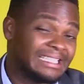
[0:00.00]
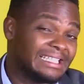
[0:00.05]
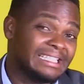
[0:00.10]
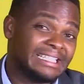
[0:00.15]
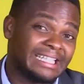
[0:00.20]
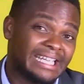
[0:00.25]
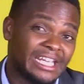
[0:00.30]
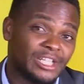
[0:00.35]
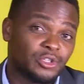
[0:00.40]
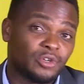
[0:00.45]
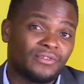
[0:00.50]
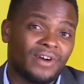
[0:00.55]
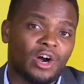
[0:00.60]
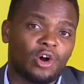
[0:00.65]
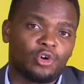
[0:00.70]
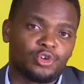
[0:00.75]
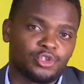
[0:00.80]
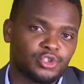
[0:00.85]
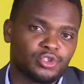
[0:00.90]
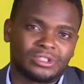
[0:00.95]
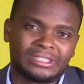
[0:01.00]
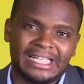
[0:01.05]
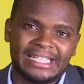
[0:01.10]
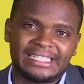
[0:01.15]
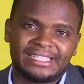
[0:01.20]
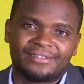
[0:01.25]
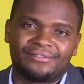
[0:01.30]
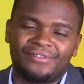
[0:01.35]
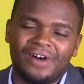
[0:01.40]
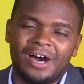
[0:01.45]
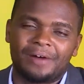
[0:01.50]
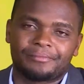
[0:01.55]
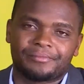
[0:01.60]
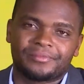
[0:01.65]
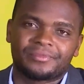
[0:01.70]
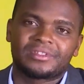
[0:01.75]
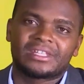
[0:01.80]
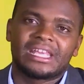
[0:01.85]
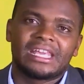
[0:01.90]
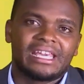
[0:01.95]
is in case of a consultancy firm.
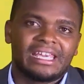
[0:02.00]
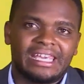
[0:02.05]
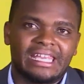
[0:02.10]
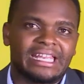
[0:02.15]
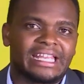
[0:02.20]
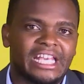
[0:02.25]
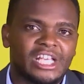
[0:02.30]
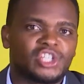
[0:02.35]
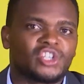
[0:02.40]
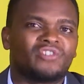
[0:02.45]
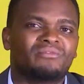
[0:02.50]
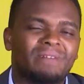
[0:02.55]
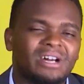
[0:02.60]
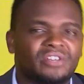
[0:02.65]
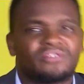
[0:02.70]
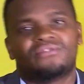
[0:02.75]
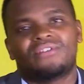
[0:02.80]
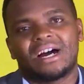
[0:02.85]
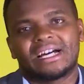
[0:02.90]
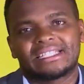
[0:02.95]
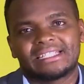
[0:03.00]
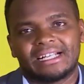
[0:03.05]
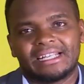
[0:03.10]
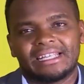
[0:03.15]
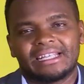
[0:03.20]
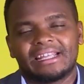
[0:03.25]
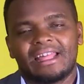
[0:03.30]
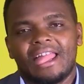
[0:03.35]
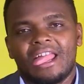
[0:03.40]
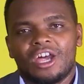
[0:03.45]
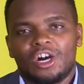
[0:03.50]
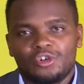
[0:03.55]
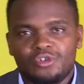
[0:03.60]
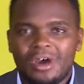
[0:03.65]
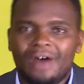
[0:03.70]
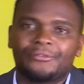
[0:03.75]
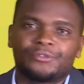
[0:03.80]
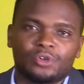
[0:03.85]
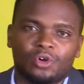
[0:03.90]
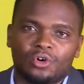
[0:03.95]
In case of manufacturing,
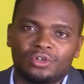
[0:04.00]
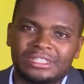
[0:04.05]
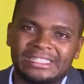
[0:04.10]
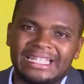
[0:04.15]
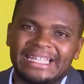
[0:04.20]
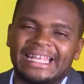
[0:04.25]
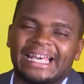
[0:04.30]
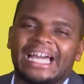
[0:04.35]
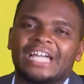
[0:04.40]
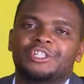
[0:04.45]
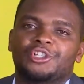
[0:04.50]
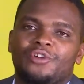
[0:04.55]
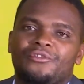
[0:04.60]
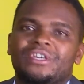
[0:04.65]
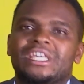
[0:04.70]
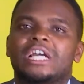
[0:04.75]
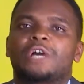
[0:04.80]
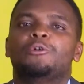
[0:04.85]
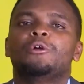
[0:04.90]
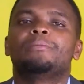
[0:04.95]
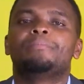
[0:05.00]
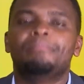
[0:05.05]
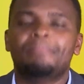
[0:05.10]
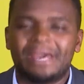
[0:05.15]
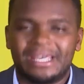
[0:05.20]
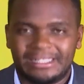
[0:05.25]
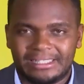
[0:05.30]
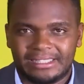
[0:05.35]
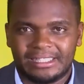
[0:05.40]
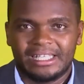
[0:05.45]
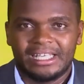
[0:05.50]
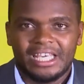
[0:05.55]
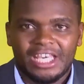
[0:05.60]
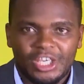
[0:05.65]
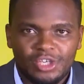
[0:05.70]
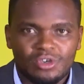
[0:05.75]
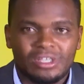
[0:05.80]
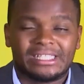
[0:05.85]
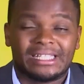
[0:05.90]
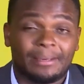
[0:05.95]
you have to consider the kind of equipment
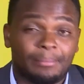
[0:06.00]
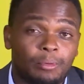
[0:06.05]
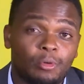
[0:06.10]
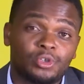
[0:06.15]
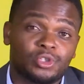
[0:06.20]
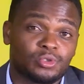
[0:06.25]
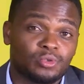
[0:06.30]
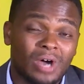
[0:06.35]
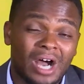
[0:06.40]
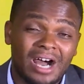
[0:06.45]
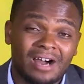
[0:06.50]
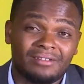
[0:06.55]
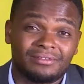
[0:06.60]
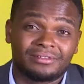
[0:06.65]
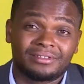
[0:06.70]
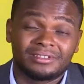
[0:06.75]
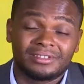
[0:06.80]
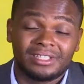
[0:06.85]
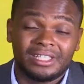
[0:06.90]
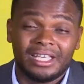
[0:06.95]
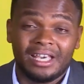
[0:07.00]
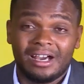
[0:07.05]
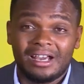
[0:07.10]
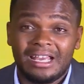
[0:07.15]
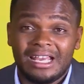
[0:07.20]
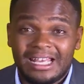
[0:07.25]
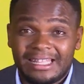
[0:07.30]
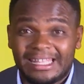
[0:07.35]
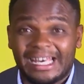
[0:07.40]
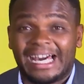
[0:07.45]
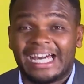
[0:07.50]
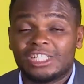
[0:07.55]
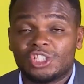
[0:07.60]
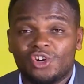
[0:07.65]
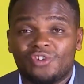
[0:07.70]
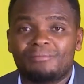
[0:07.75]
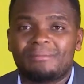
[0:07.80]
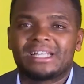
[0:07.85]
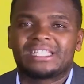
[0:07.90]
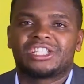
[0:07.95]
you are supposed to have. Yeah, the kind
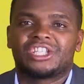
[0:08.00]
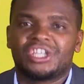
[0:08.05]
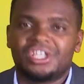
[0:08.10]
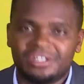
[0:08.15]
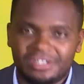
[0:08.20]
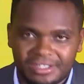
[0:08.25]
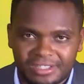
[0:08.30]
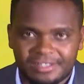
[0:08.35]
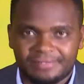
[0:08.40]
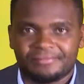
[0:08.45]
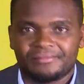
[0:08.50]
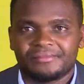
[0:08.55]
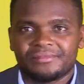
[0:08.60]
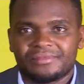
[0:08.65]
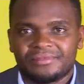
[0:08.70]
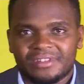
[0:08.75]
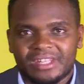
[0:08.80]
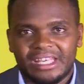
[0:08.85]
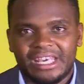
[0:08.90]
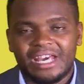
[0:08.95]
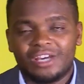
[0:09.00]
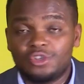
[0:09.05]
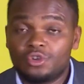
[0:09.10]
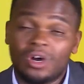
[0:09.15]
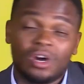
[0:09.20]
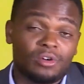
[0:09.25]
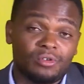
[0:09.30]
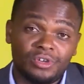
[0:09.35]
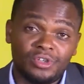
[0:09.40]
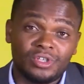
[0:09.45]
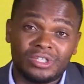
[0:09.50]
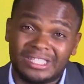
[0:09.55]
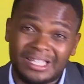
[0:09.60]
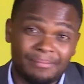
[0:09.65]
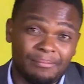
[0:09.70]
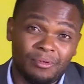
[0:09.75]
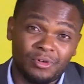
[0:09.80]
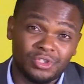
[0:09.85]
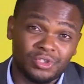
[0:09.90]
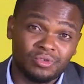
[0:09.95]
of machines. Yeah, you're
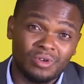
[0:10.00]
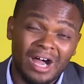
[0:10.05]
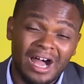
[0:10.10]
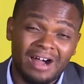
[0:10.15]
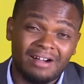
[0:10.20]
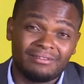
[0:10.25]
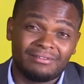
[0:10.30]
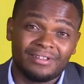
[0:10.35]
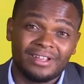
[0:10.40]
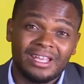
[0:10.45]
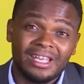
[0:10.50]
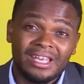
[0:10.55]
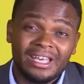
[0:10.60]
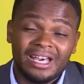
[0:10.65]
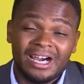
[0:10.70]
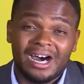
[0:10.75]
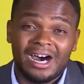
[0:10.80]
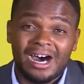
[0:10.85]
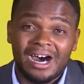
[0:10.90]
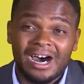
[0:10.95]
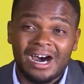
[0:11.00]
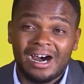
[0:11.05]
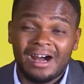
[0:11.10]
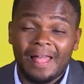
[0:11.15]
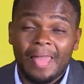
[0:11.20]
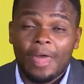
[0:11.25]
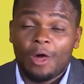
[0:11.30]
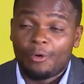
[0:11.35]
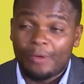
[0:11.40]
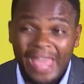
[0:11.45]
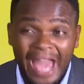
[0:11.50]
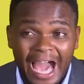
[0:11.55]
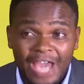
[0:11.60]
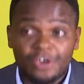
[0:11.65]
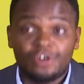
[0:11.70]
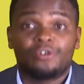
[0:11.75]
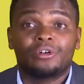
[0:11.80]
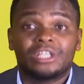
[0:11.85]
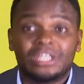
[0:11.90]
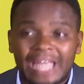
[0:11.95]
supposed to have. How are
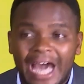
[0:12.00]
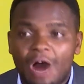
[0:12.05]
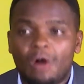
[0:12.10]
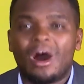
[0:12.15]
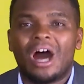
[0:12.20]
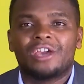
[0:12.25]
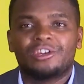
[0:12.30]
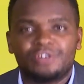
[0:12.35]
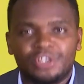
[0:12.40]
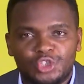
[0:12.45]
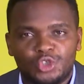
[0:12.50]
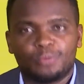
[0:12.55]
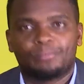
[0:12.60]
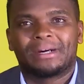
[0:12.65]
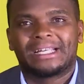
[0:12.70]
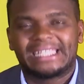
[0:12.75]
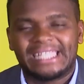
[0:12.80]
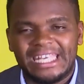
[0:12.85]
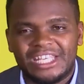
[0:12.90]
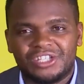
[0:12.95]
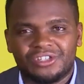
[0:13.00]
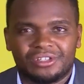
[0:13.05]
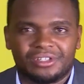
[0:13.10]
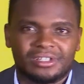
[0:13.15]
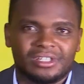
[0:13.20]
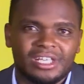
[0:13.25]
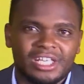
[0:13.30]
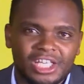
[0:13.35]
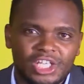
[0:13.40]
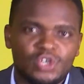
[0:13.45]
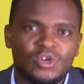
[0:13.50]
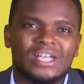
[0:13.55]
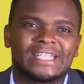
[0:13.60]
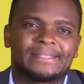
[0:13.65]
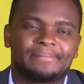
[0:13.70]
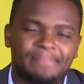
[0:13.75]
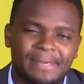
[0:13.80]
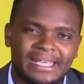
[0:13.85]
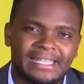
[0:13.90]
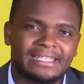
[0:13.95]
you going to partition your
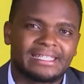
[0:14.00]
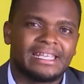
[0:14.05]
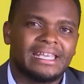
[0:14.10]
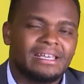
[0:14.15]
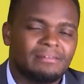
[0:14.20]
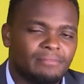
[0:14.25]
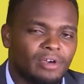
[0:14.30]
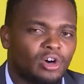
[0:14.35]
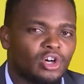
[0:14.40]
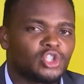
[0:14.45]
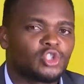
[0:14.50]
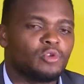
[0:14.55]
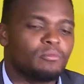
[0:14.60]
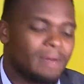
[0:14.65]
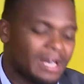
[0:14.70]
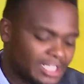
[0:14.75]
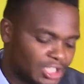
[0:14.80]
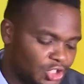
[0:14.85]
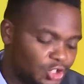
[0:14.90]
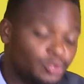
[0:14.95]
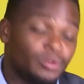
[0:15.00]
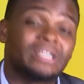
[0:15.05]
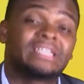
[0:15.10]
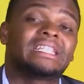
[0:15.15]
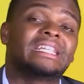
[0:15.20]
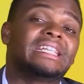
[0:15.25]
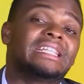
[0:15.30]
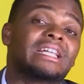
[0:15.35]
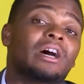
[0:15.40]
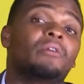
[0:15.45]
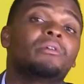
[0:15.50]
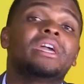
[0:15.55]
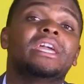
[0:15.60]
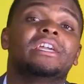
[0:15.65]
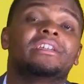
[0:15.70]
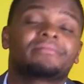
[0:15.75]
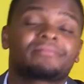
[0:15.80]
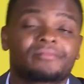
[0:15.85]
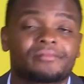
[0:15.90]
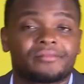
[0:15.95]
space? Because you must do it in a
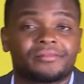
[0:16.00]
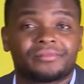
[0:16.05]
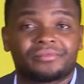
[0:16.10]
way